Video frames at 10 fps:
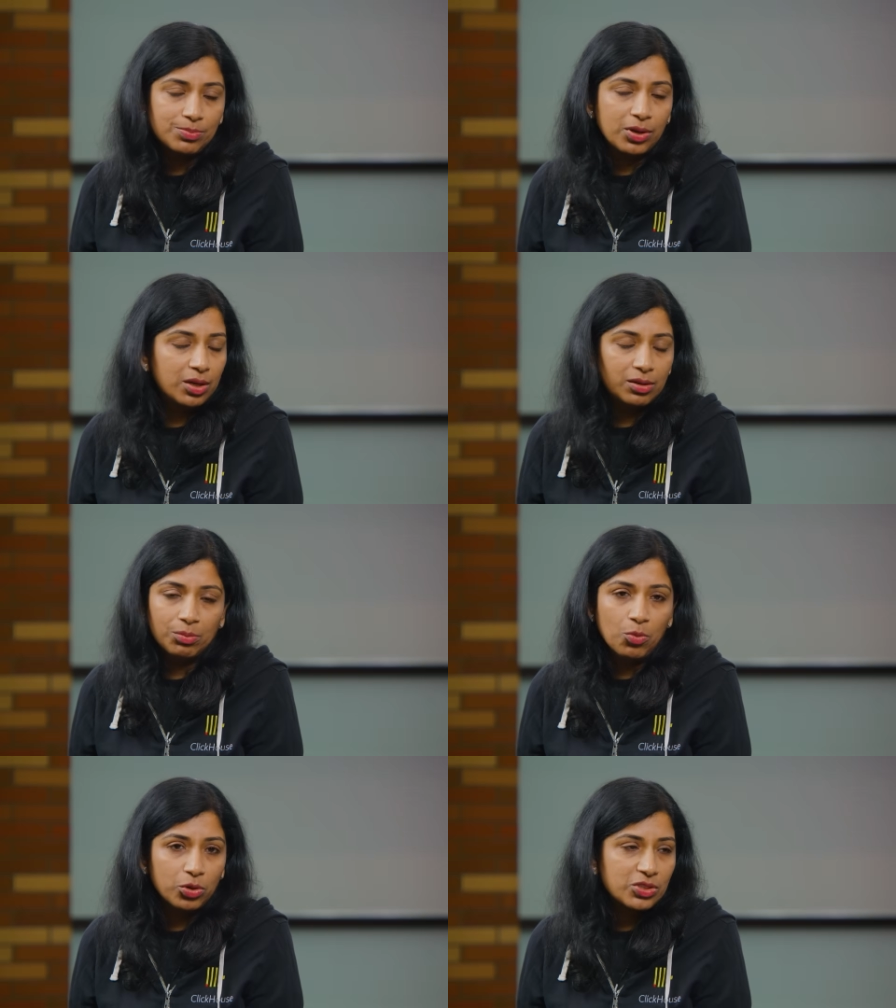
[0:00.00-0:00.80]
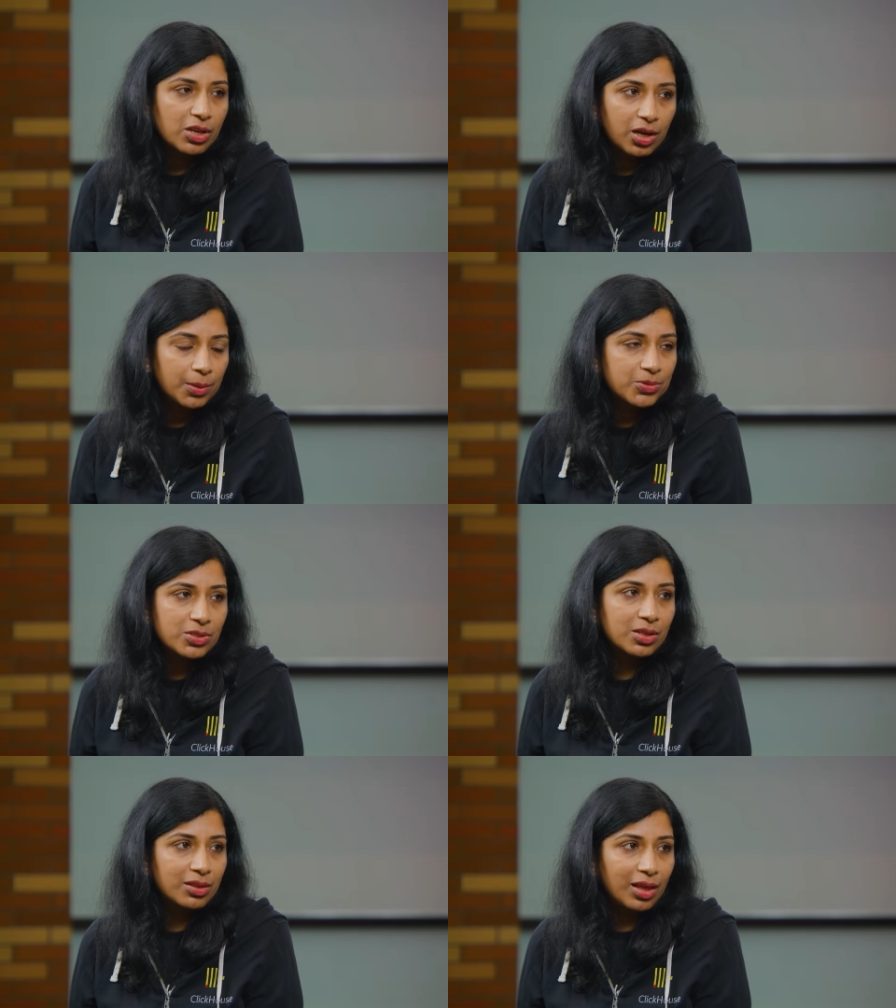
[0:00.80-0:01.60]
but more startups
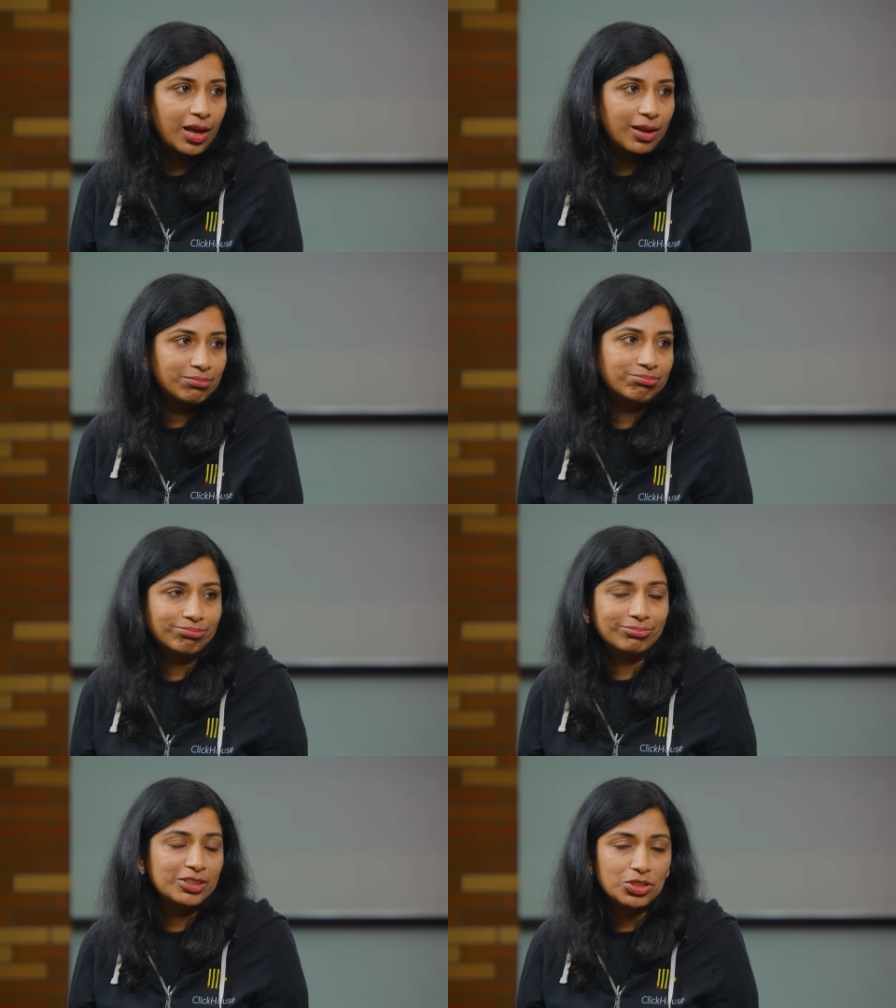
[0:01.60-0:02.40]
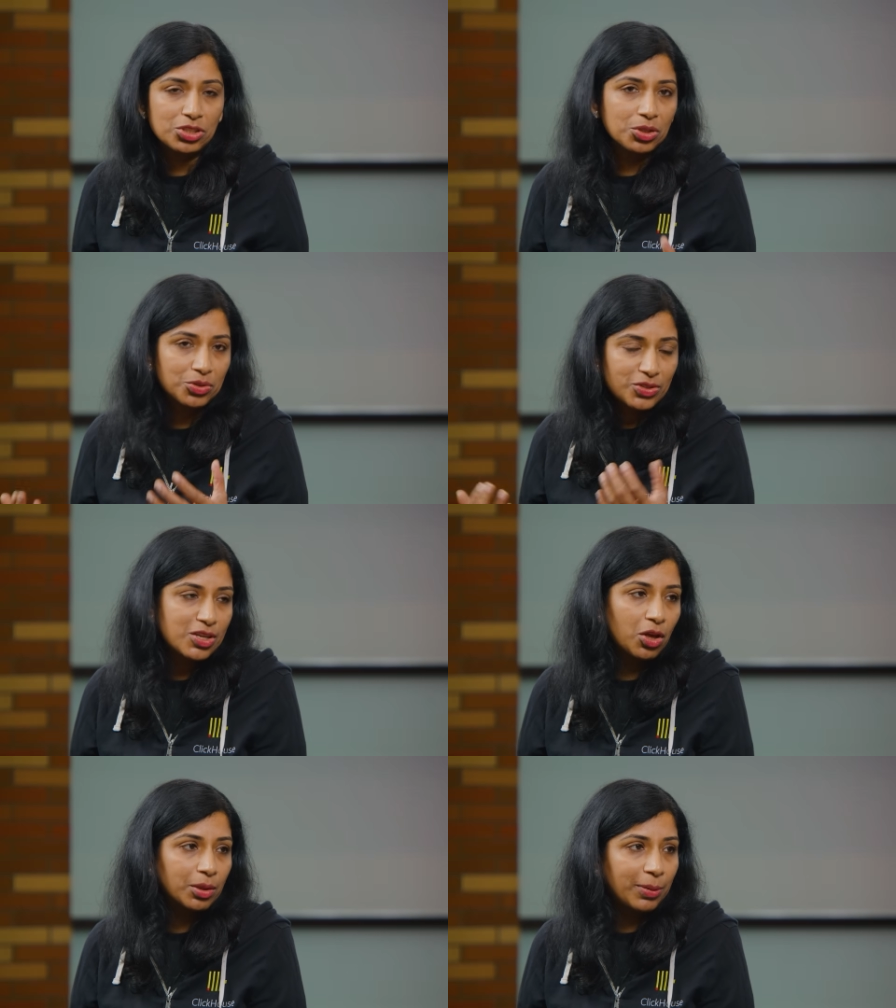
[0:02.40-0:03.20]
that continue to stay
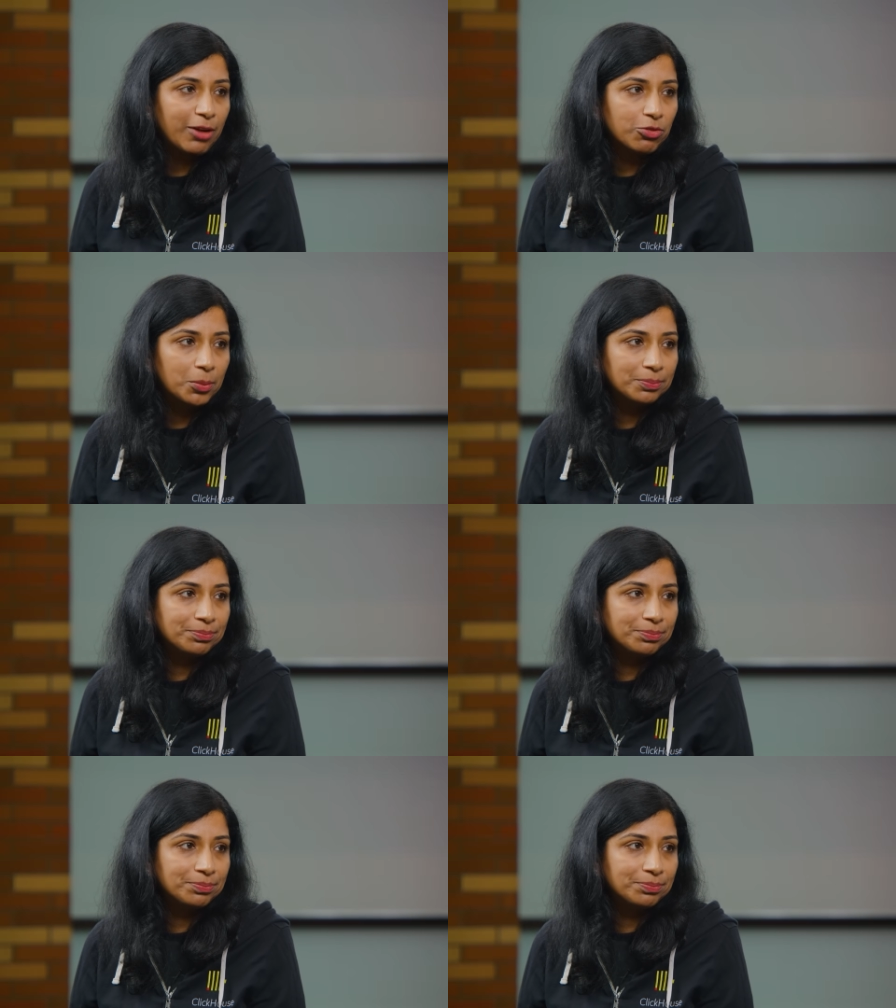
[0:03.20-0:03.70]
on the platform.